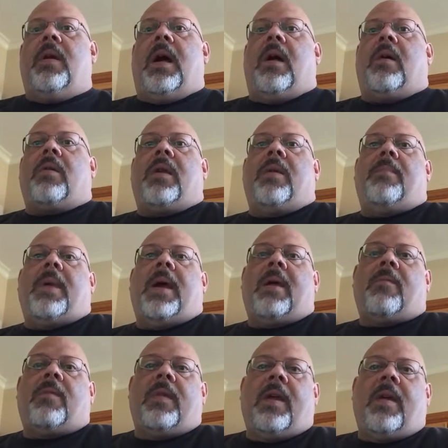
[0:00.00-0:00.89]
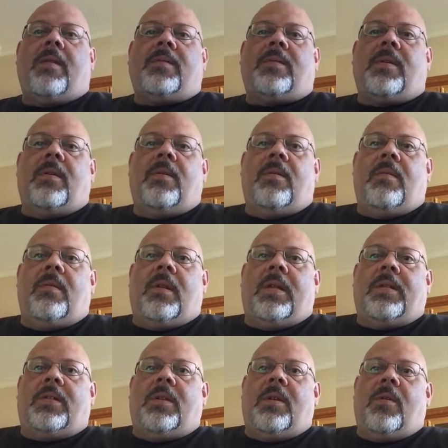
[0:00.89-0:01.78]
I'll get back with y'all soon and
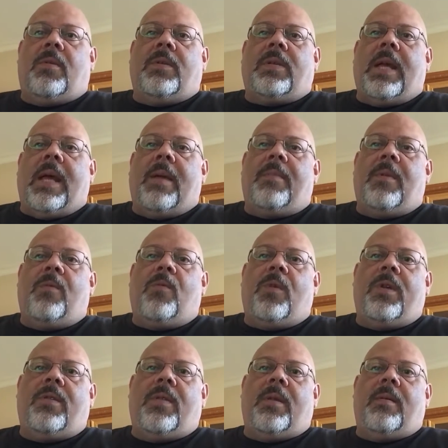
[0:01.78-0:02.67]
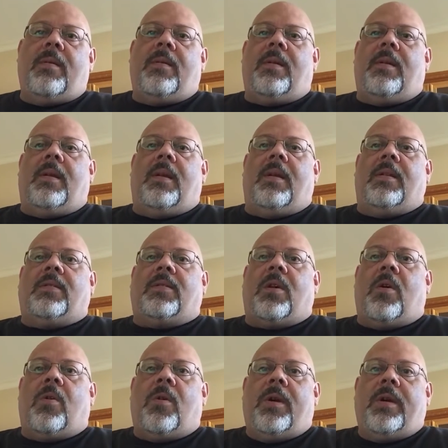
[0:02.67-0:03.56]
let you know what's happening with it. And as
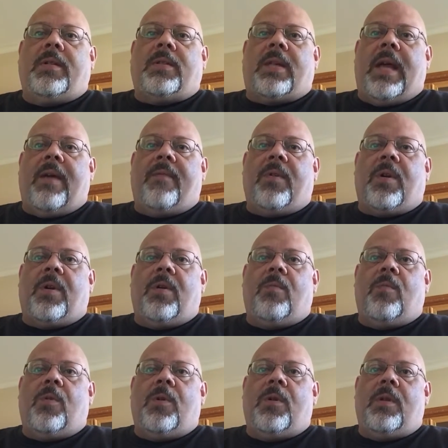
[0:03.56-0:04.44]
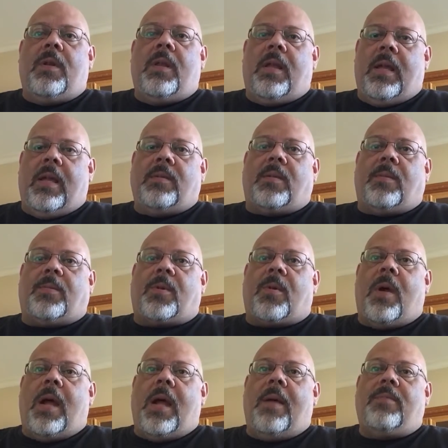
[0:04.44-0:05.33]
always, have a good one and
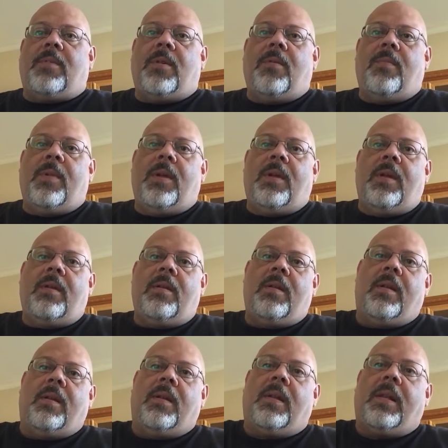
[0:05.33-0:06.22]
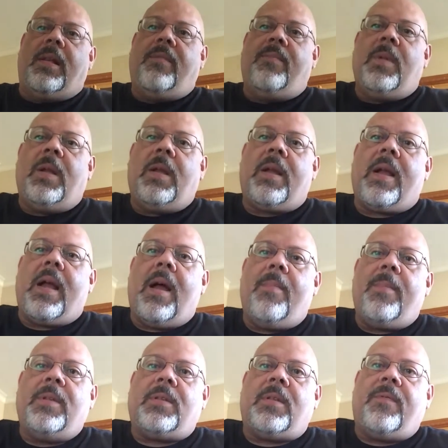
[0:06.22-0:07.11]
subscribe to me and leave me any
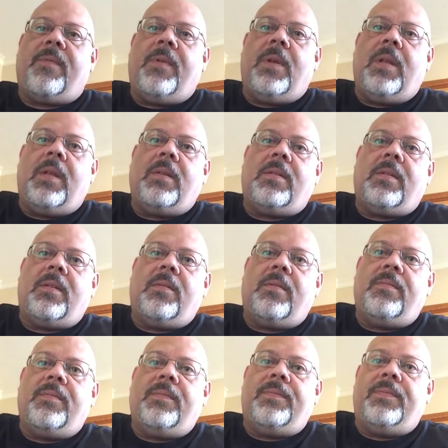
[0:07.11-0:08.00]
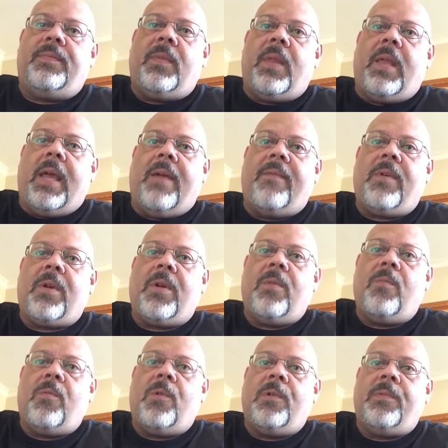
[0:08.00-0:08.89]
comments if you need to. Have a
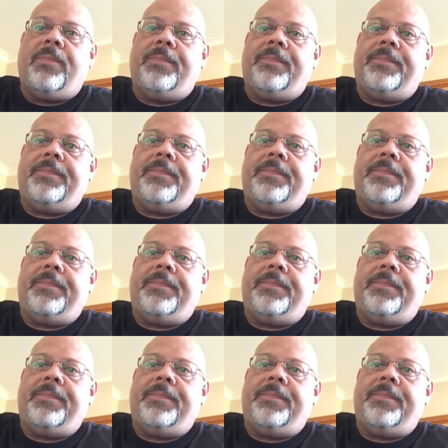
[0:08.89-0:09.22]
good one.